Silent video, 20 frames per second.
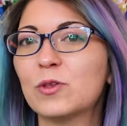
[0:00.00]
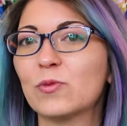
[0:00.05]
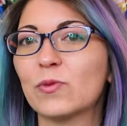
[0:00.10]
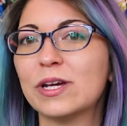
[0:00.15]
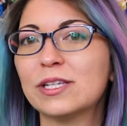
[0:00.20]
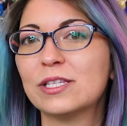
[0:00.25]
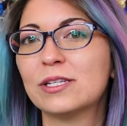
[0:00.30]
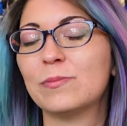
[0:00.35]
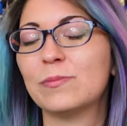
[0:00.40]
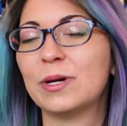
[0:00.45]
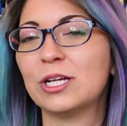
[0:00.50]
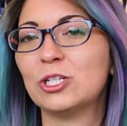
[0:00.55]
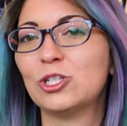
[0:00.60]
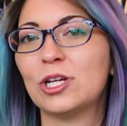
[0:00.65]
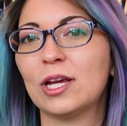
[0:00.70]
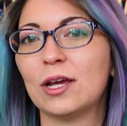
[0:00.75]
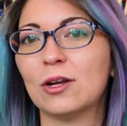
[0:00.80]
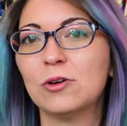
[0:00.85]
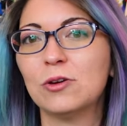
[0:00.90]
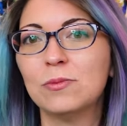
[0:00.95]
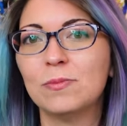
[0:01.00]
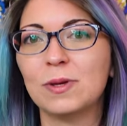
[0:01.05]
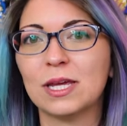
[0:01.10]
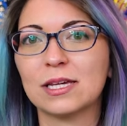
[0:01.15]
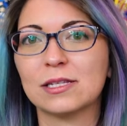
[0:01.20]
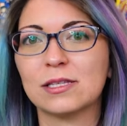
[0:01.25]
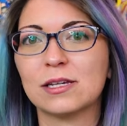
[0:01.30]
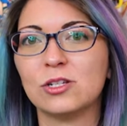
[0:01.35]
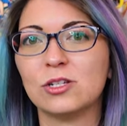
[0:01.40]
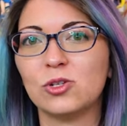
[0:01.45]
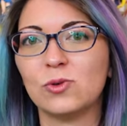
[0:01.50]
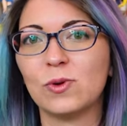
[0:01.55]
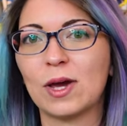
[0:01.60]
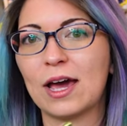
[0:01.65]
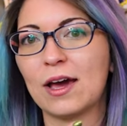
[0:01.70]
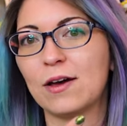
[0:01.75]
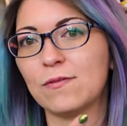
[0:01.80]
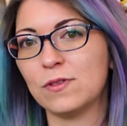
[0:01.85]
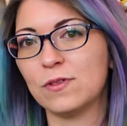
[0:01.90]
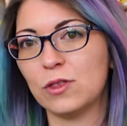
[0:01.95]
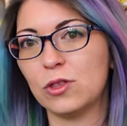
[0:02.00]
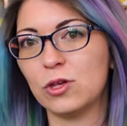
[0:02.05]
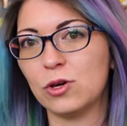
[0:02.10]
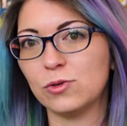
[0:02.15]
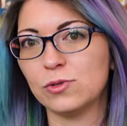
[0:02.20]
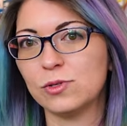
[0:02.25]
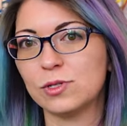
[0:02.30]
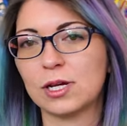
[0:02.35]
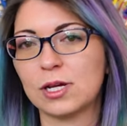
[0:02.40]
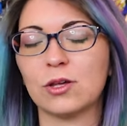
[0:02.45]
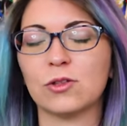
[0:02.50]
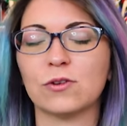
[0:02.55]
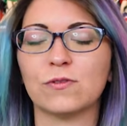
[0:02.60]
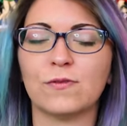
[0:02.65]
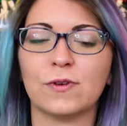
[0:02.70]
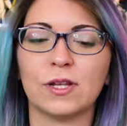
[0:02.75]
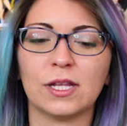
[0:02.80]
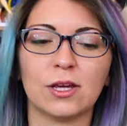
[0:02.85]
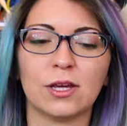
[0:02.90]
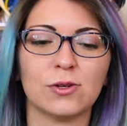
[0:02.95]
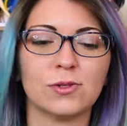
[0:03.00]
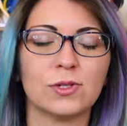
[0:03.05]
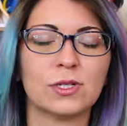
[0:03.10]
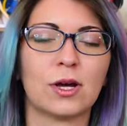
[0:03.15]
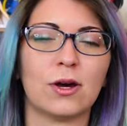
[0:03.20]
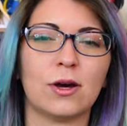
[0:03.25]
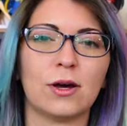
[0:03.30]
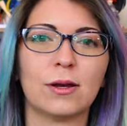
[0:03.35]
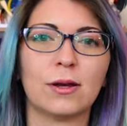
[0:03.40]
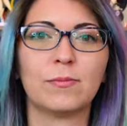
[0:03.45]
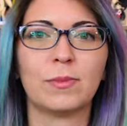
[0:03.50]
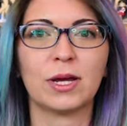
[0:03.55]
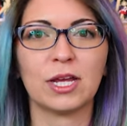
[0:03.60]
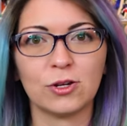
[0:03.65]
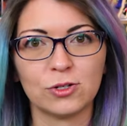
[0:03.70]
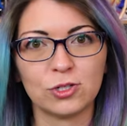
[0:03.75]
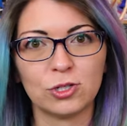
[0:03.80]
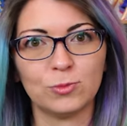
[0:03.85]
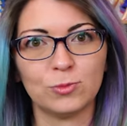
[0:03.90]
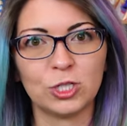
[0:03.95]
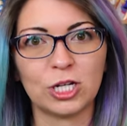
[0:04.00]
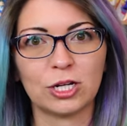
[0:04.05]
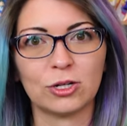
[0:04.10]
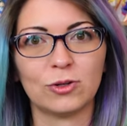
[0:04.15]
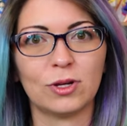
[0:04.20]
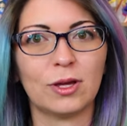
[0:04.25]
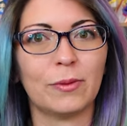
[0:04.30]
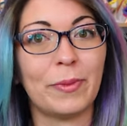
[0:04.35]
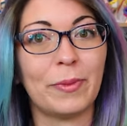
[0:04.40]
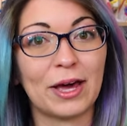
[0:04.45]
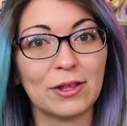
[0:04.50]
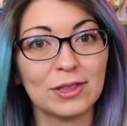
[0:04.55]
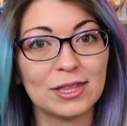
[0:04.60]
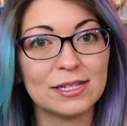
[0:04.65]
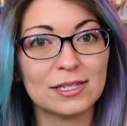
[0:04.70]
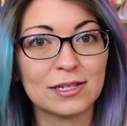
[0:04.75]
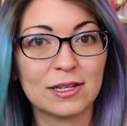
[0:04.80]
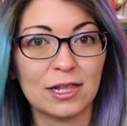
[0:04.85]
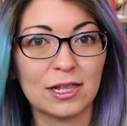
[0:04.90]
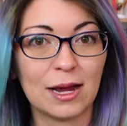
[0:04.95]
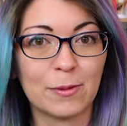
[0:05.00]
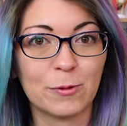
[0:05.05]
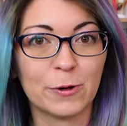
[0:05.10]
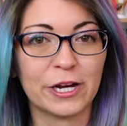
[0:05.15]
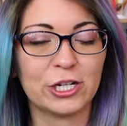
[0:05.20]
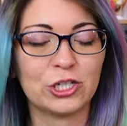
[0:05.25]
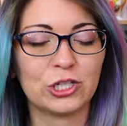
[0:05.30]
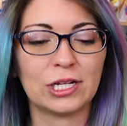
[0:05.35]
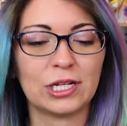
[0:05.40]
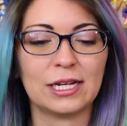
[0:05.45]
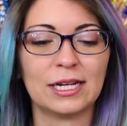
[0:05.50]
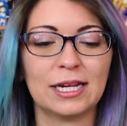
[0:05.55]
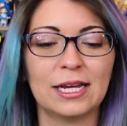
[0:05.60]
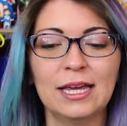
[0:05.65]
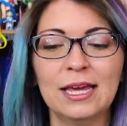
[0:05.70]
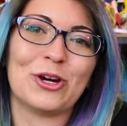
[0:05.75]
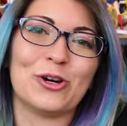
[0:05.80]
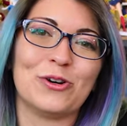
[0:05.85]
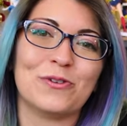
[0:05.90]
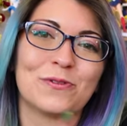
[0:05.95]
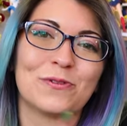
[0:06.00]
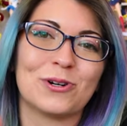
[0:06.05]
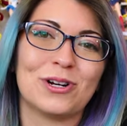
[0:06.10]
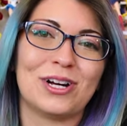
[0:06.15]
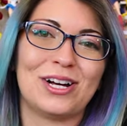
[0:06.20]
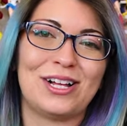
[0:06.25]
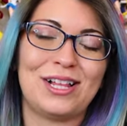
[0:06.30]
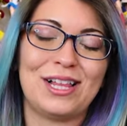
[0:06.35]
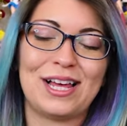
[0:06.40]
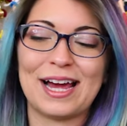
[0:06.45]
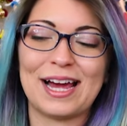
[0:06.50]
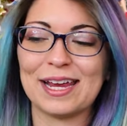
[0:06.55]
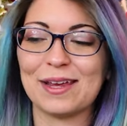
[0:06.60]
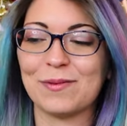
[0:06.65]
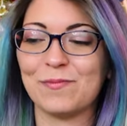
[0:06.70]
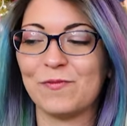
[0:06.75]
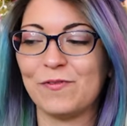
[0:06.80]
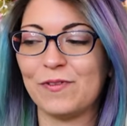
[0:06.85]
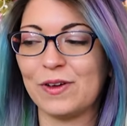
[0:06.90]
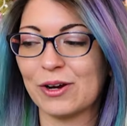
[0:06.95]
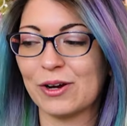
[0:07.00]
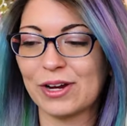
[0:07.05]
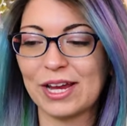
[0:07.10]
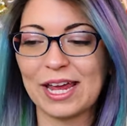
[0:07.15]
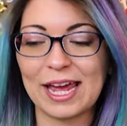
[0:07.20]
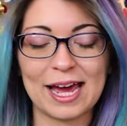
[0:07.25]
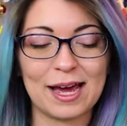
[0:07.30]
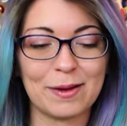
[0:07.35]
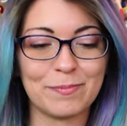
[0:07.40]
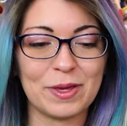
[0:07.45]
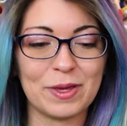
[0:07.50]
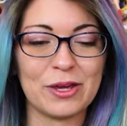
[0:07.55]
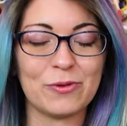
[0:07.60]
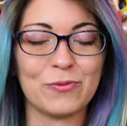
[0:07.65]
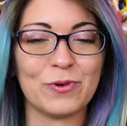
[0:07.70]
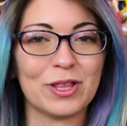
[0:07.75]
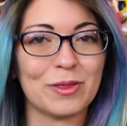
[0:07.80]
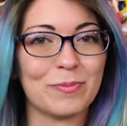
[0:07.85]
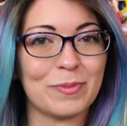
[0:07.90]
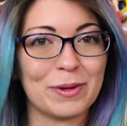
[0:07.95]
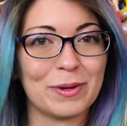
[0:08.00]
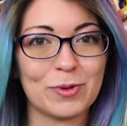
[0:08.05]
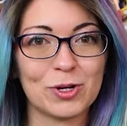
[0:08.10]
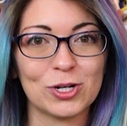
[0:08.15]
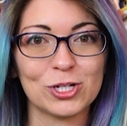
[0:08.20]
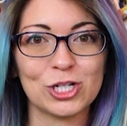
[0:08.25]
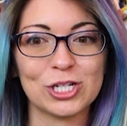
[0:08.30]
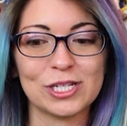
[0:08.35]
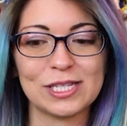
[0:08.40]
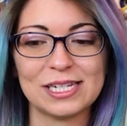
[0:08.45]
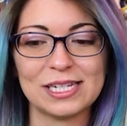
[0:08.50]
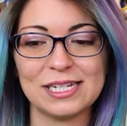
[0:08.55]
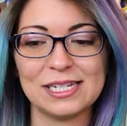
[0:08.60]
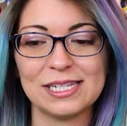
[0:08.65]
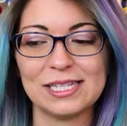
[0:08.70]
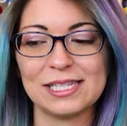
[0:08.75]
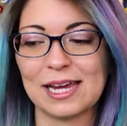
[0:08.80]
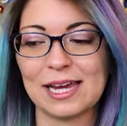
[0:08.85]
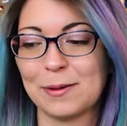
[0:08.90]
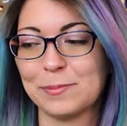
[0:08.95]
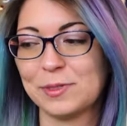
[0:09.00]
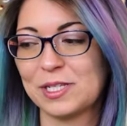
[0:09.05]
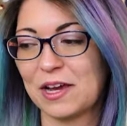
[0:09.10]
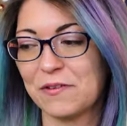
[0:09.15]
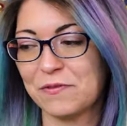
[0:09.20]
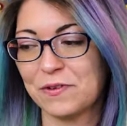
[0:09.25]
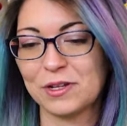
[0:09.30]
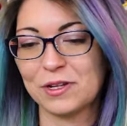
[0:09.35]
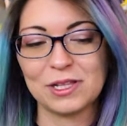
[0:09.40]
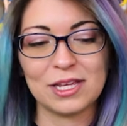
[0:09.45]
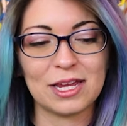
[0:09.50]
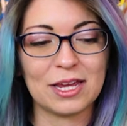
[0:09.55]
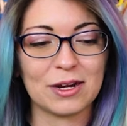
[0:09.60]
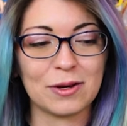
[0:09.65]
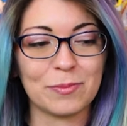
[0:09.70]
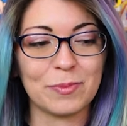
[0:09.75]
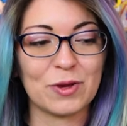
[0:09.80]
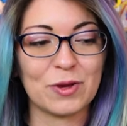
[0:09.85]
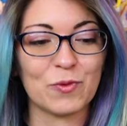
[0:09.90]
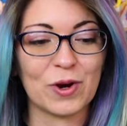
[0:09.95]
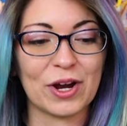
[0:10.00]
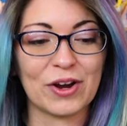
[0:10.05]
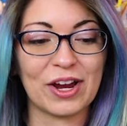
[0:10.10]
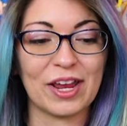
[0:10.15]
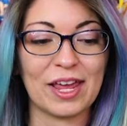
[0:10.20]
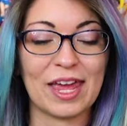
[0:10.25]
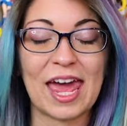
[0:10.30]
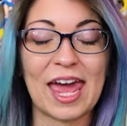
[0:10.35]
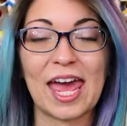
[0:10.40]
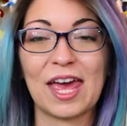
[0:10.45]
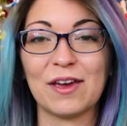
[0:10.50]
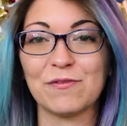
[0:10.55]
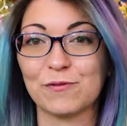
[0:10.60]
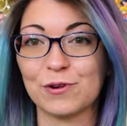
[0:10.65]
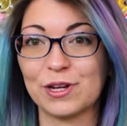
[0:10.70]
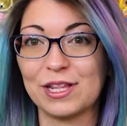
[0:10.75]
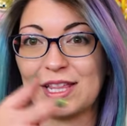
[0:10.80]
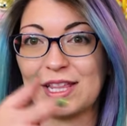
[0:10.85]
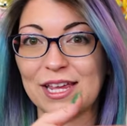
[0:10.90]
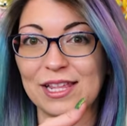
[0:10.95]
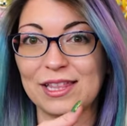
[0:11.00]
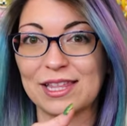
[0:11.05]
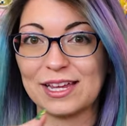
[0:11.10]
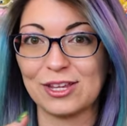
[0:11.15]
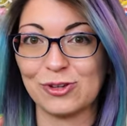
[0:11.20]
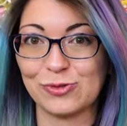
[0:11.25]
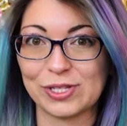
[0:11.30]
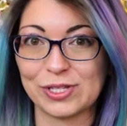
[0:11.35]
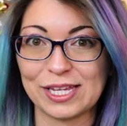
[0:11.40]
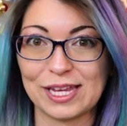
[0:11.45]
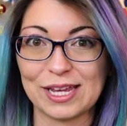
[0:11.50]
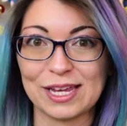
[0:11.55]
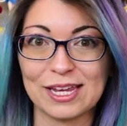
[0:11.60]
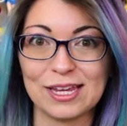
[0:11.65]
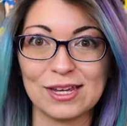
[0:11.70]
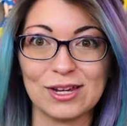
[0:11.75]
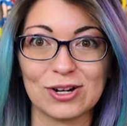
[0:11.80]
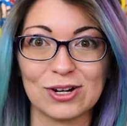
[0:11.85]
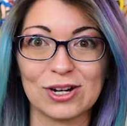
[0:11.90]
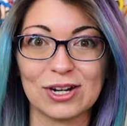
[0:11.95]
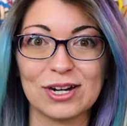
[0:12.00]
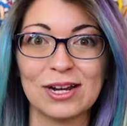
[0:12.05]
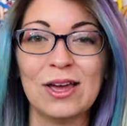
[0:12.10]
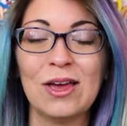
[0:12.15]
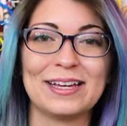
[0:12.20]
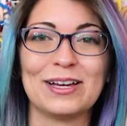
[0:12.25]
the rest of my channel because I do have those other videos on my YouTube channel about this collaboration. Overall, I am very happy with my purchases. I'm definitely gonna be wearing everything that you see here.